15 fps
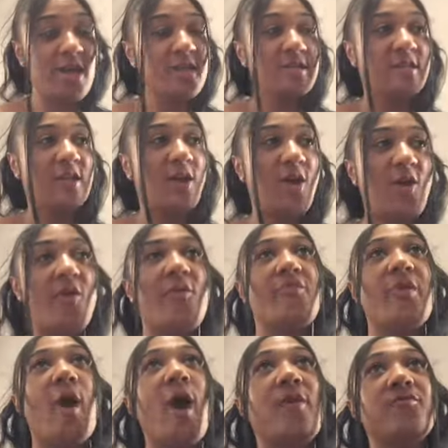So
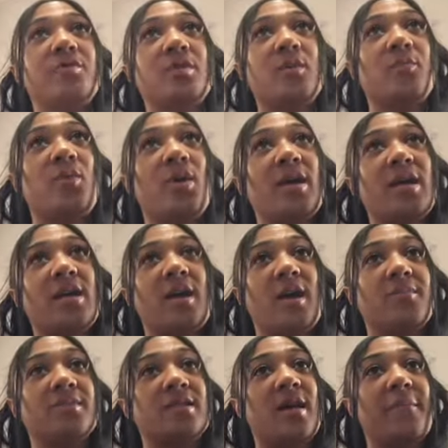Officer Porky
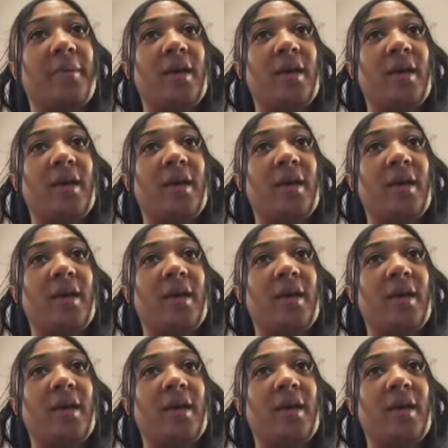comes up